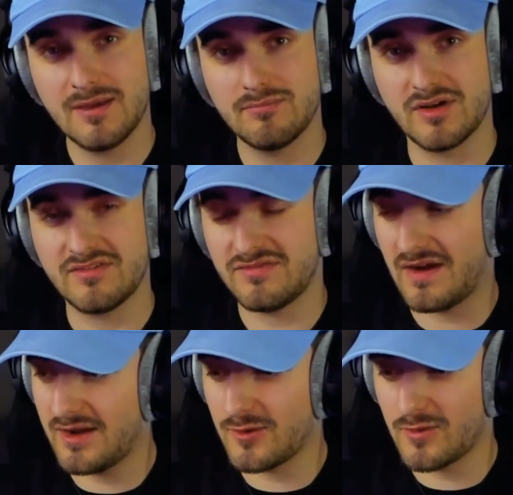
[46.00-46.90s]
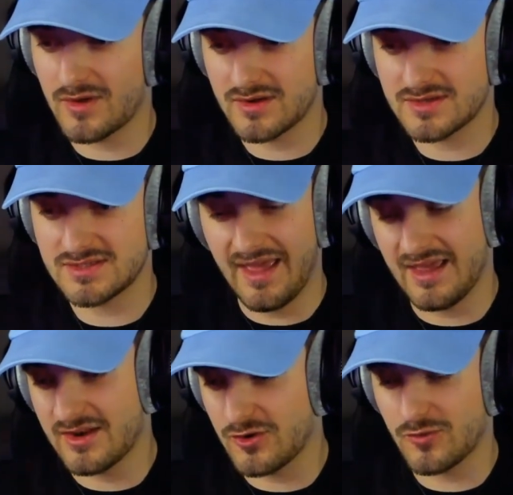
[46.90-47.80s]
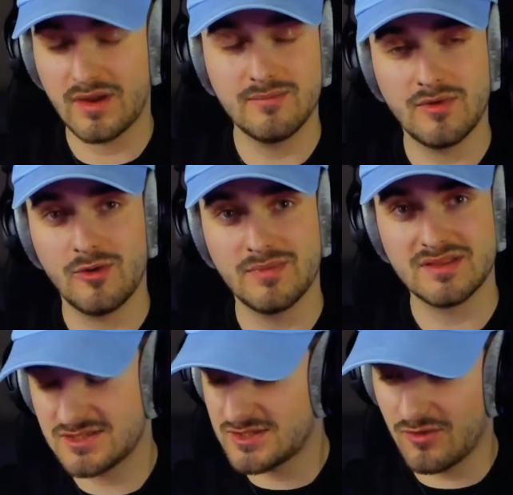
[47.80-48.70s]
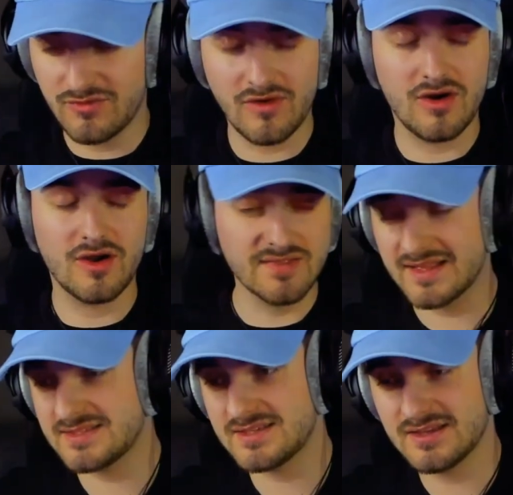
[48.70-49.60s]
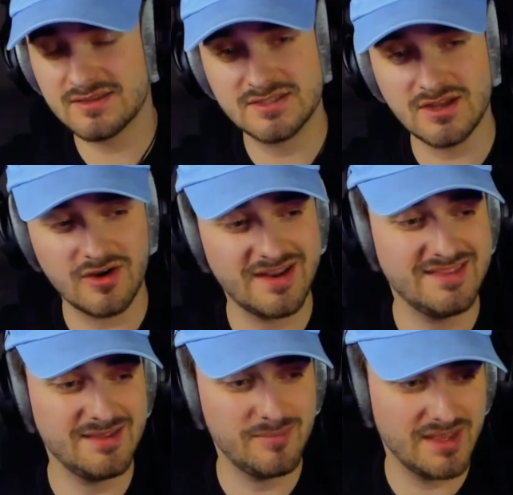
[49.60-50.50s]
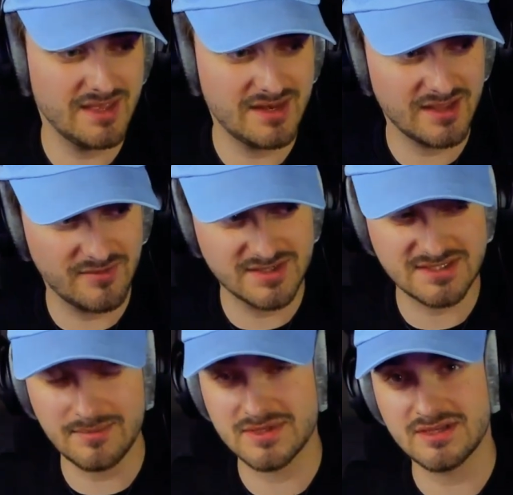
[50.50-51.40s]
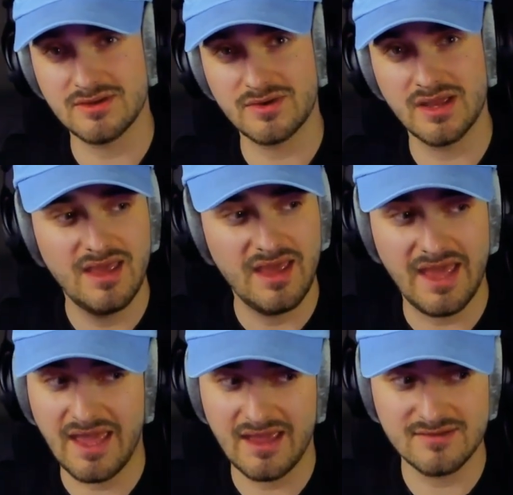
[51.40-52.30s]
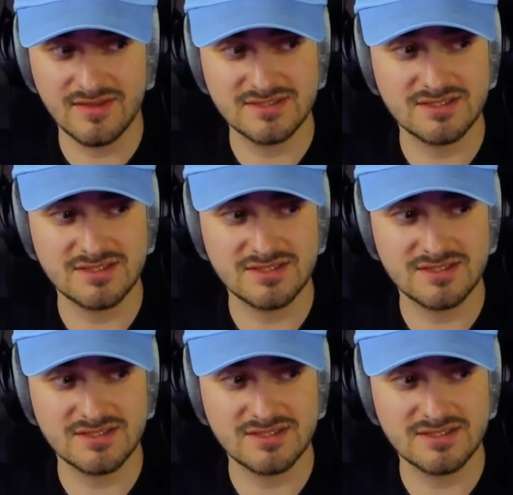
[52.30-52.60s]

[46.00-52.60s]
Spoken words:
but fireworks and great moments so far. Let's start in the beginning of this episode, and let's